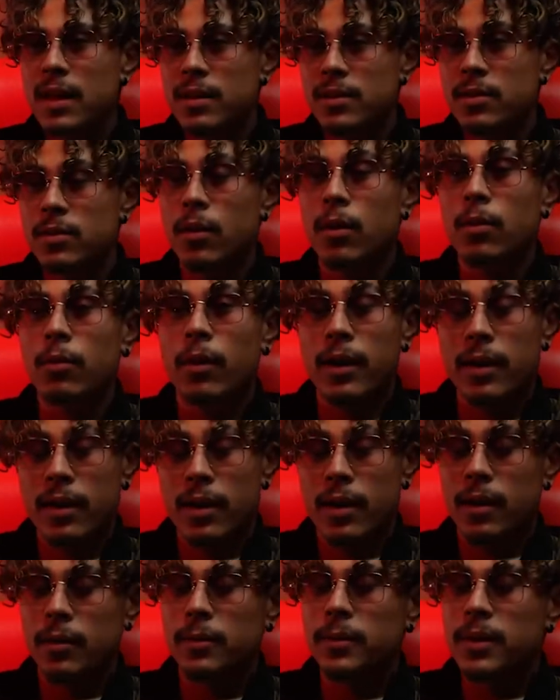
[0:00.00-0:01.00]
Songwriter,
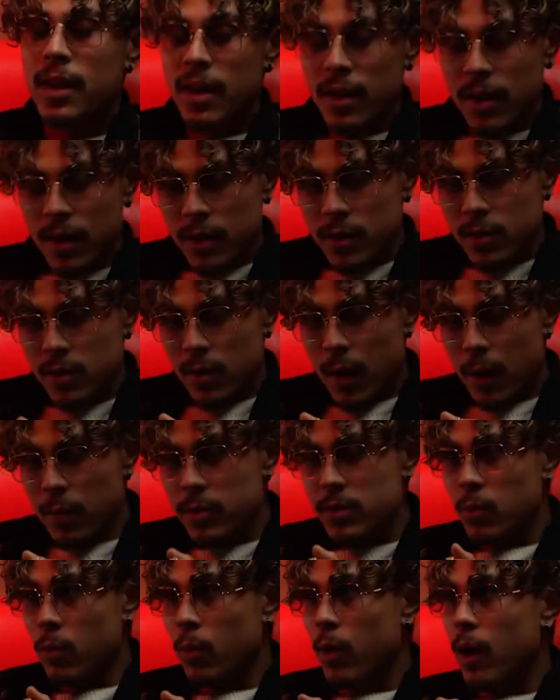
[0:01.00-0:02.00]
yeah. So I
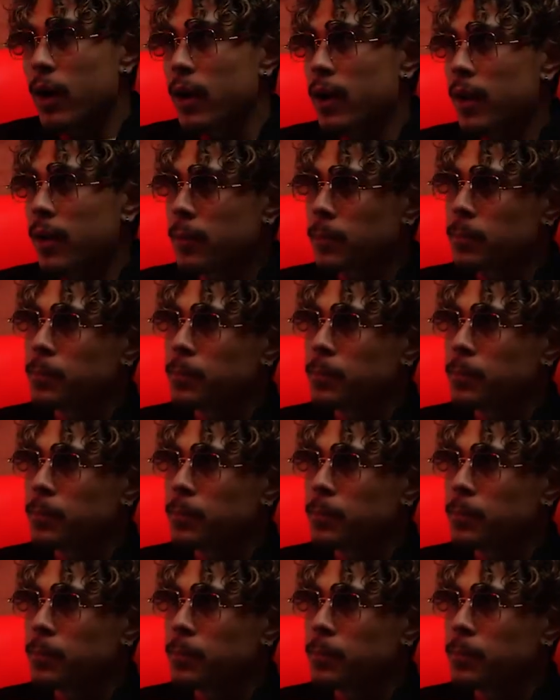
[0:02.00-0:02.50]
was writing,